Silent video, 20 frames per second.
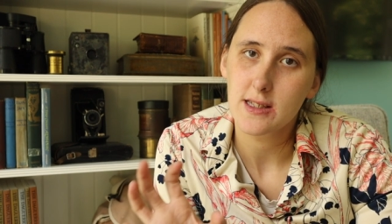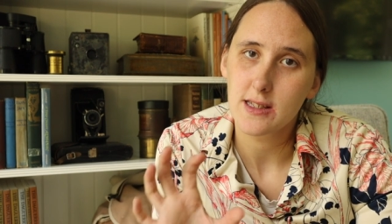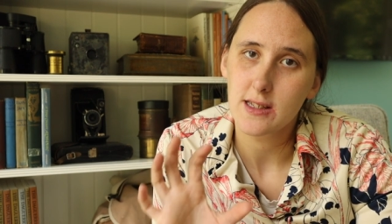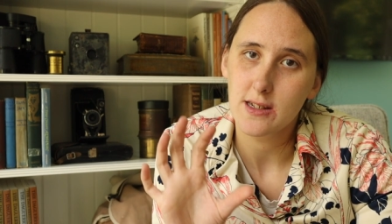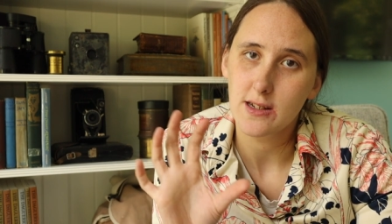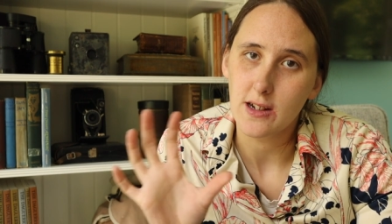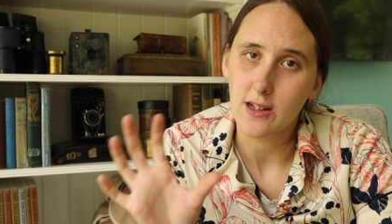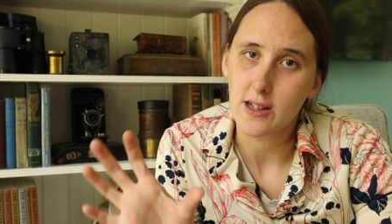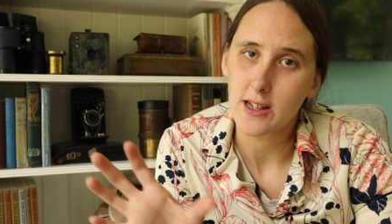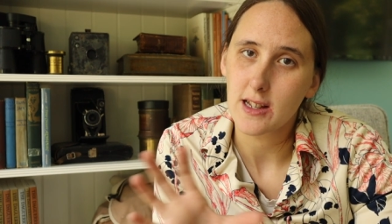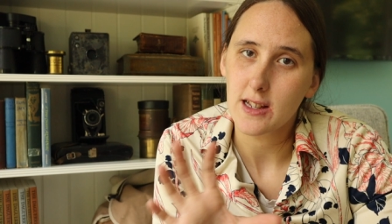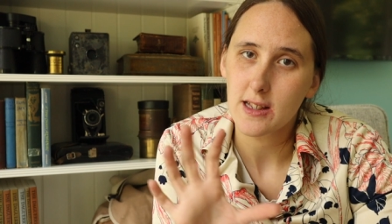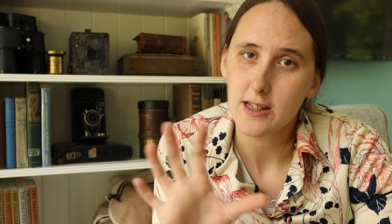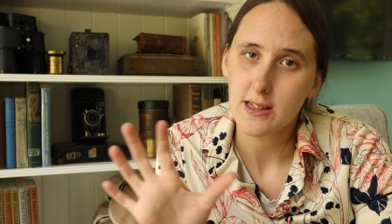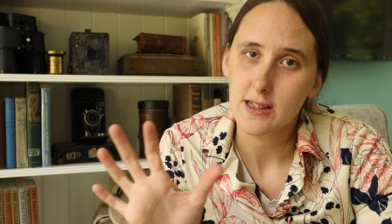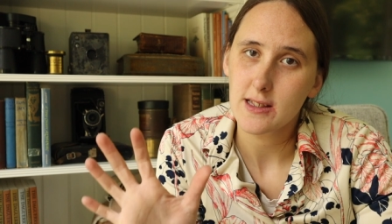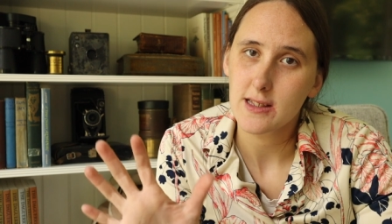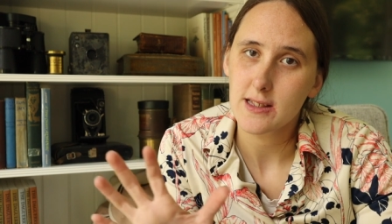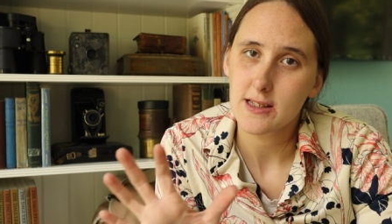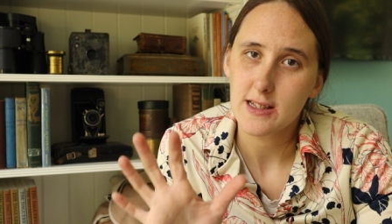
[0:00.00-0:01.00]
you know, like
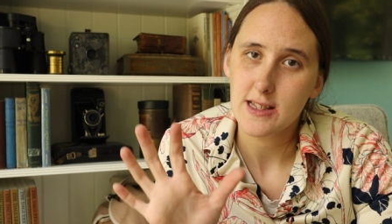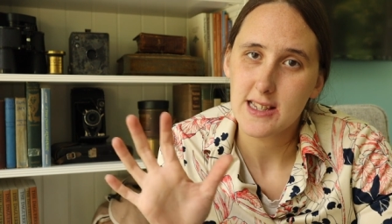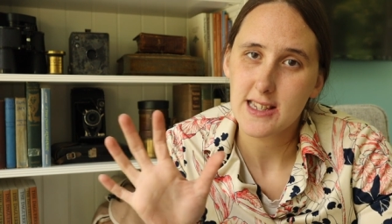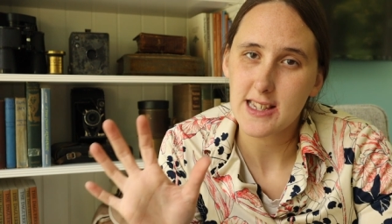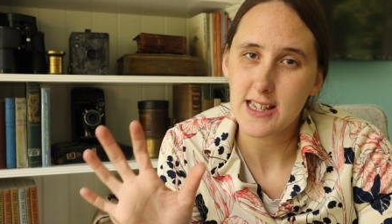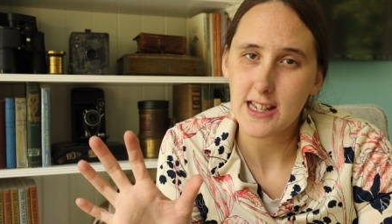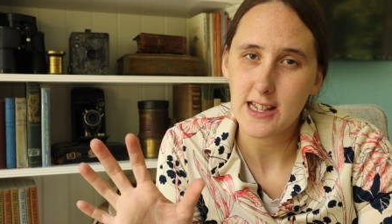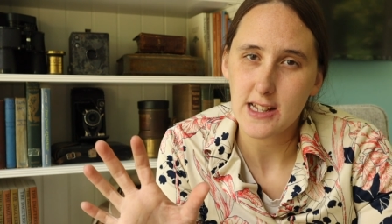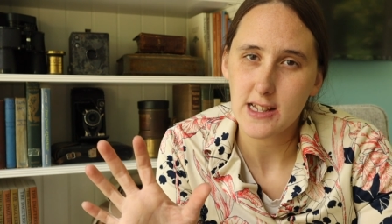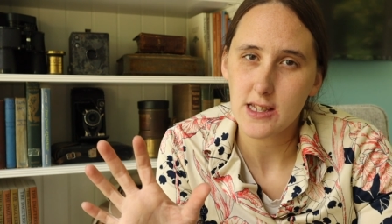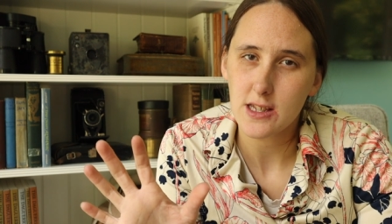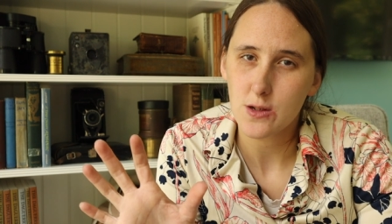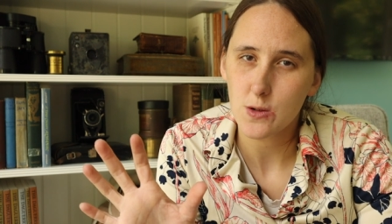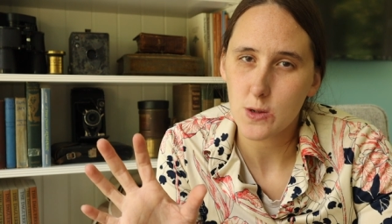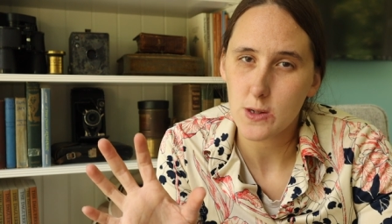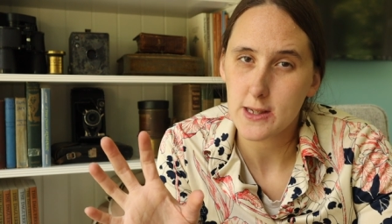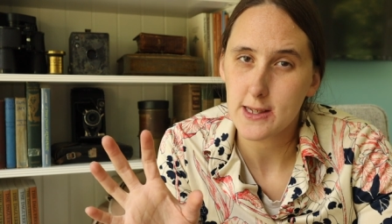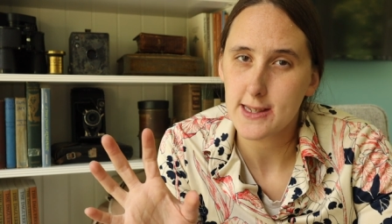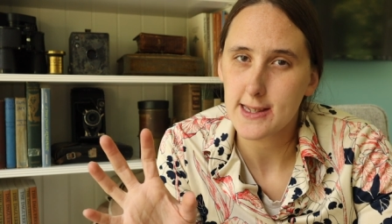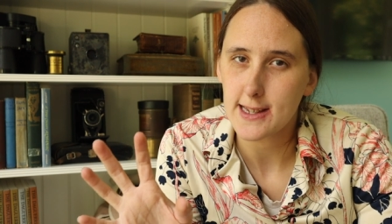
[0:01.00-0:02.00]
scenes you
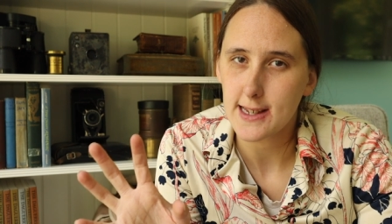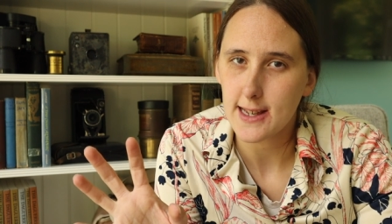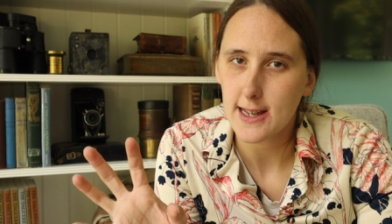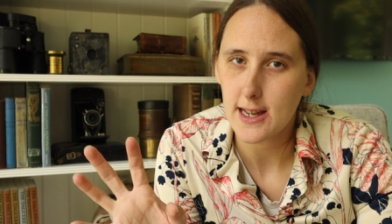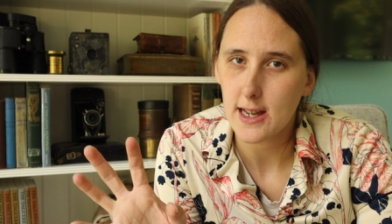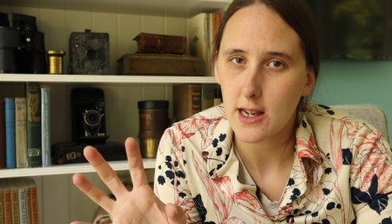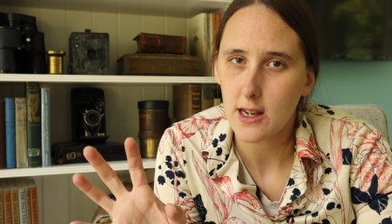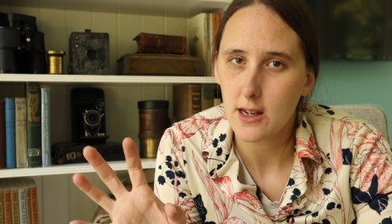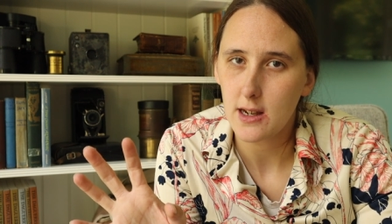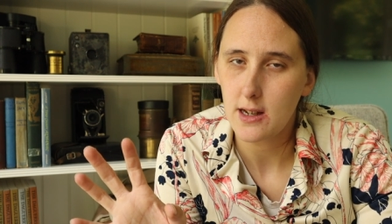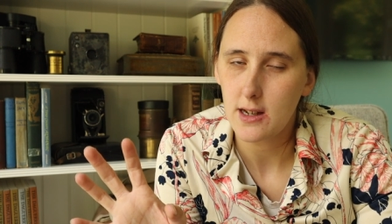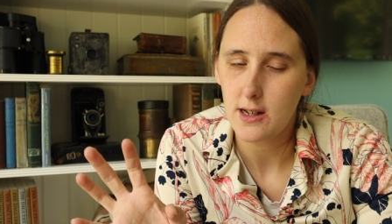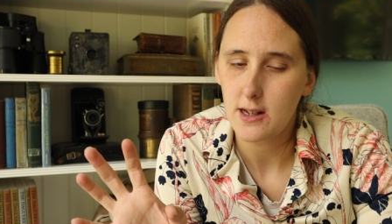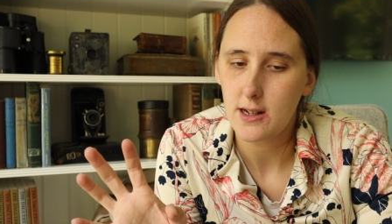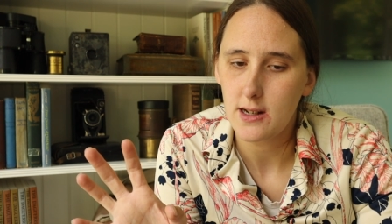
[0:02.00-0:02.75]
could sit in.